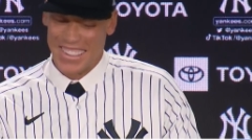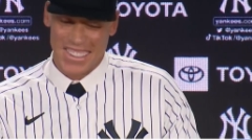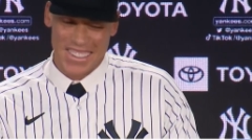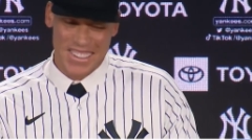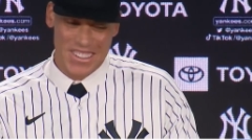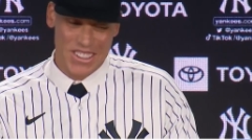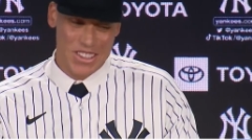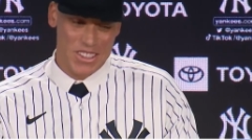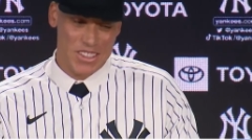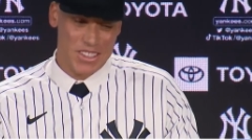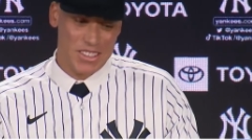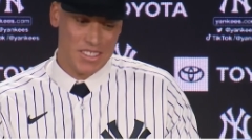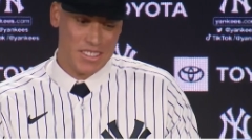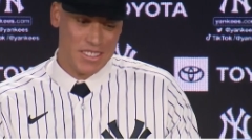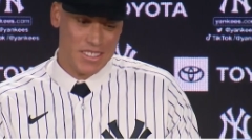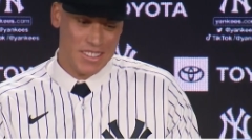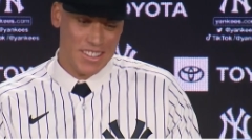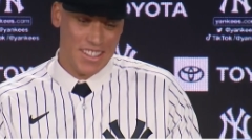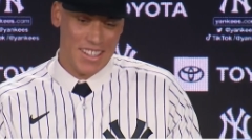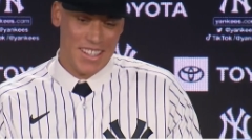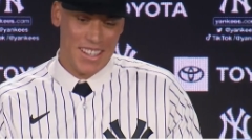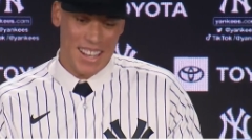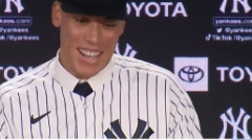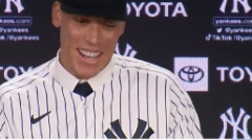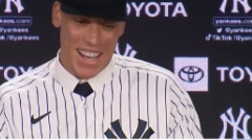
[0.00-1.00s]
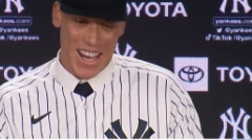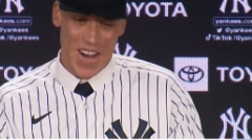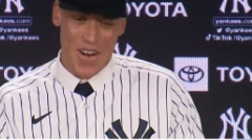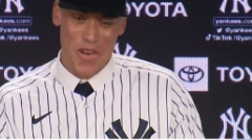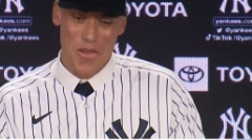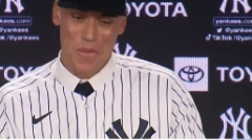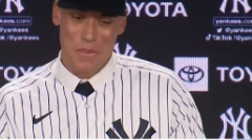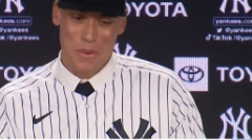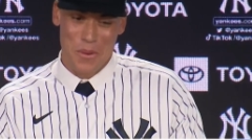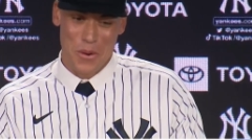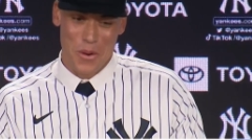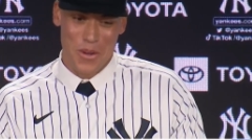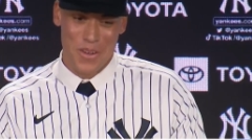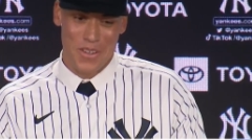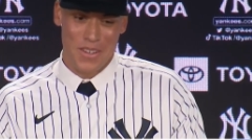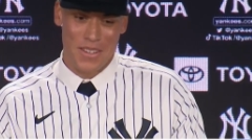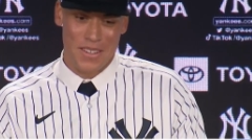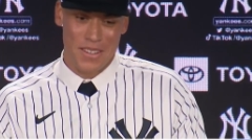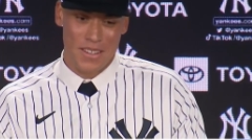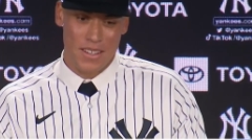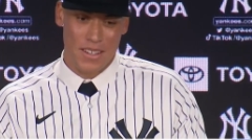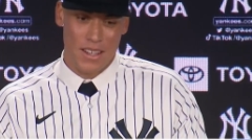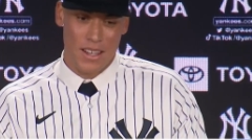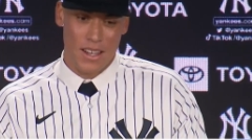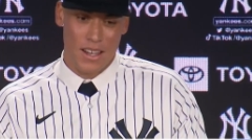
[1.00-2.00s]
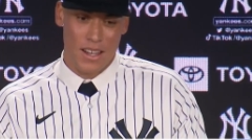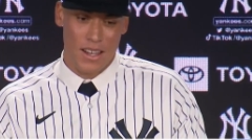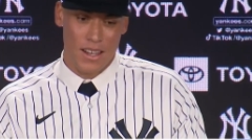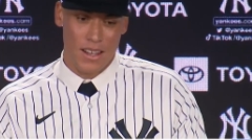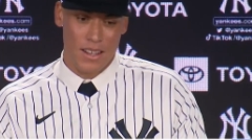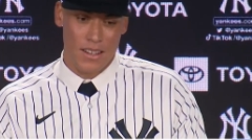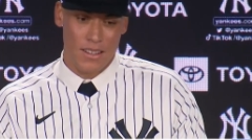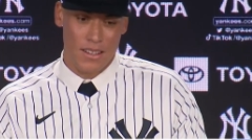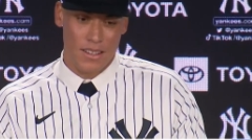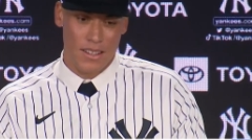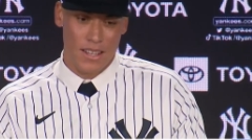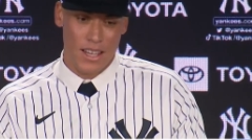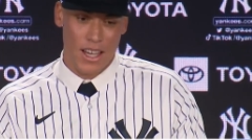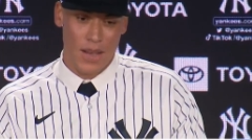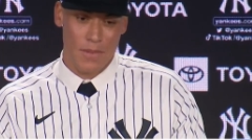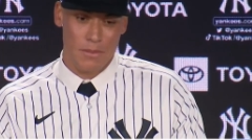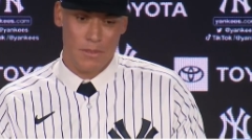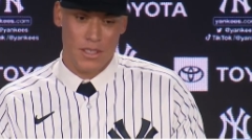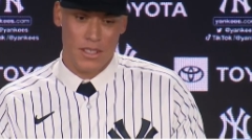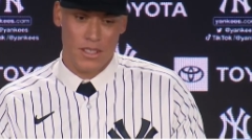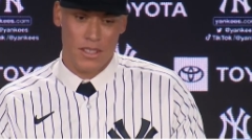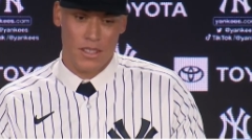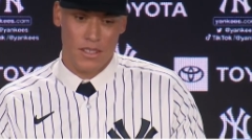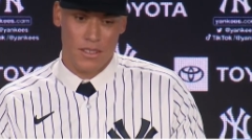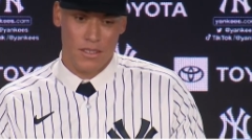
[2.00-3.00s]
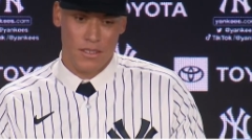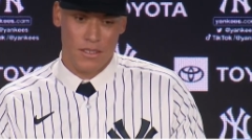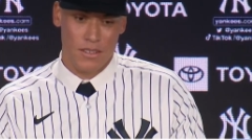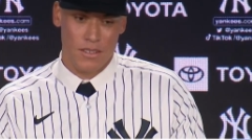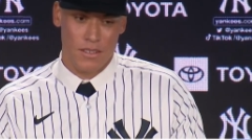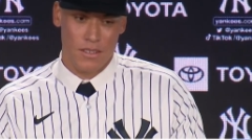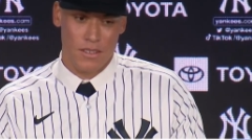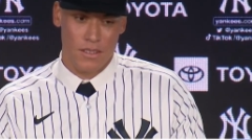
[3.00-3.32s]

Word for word: Just how important uh, the captain and,